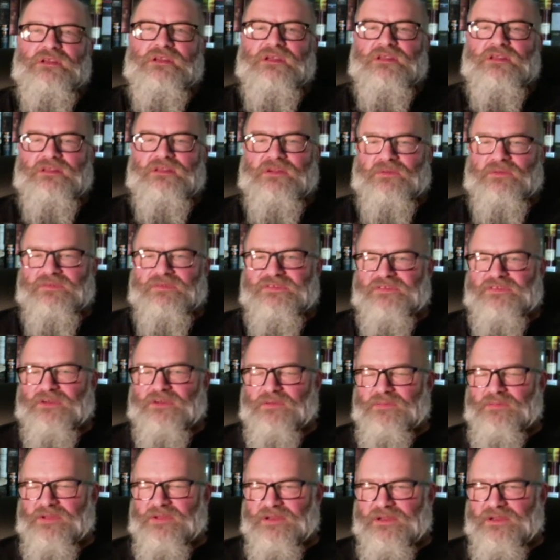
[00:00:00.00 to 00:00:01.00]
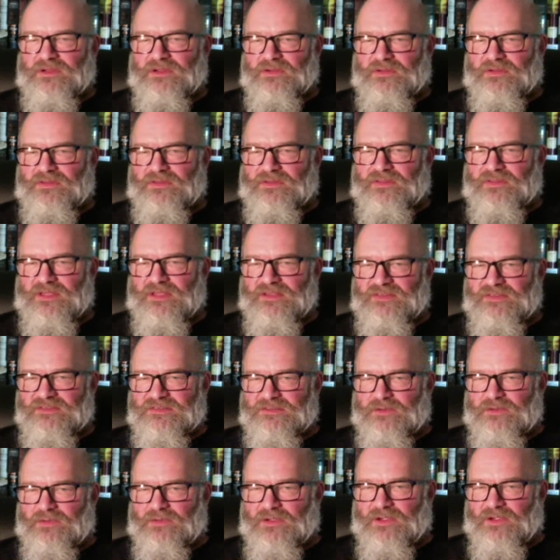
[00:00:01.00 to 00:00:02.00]
There were so many good things
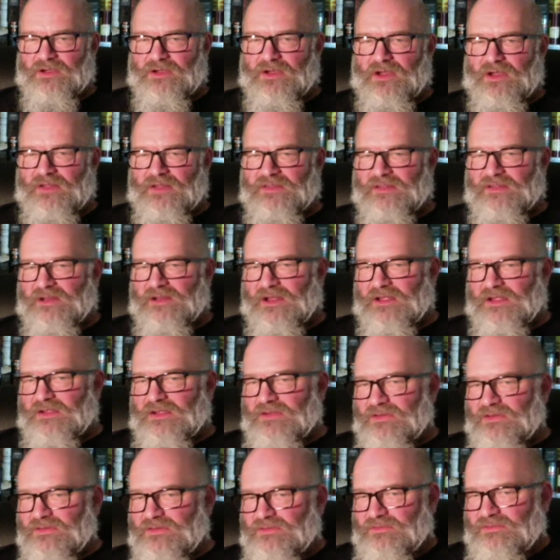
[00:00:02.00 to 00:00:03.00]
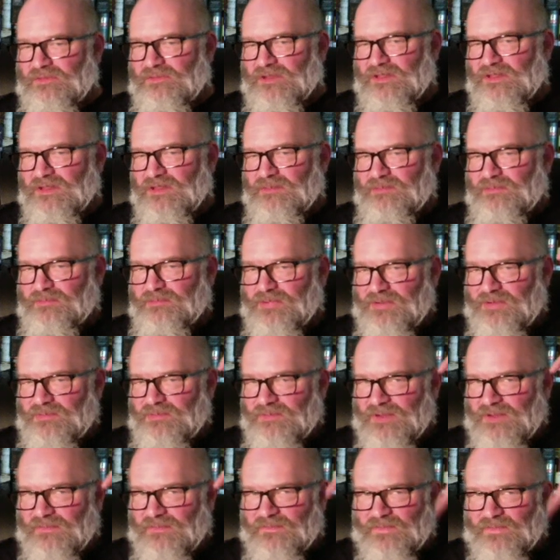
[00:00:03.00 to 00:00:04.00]
going on that I couldn't really put
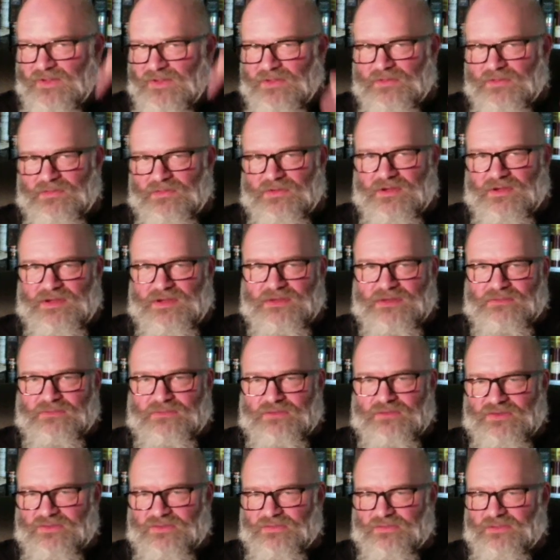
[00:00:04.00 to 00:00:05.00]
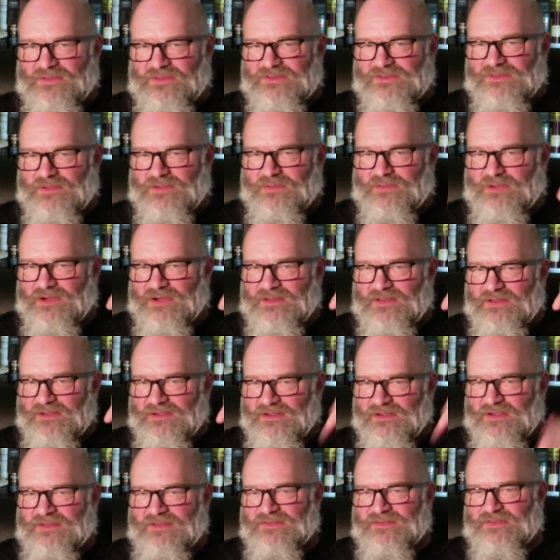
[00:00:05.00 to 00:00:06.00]
my finger on which ones I wanted to
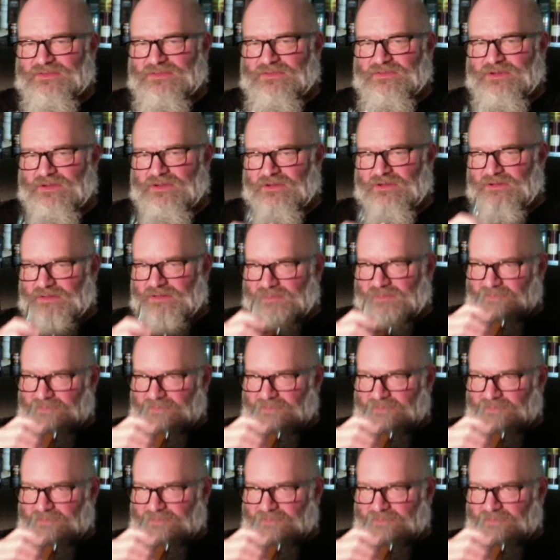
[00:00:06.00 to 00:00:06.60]
concentrate on.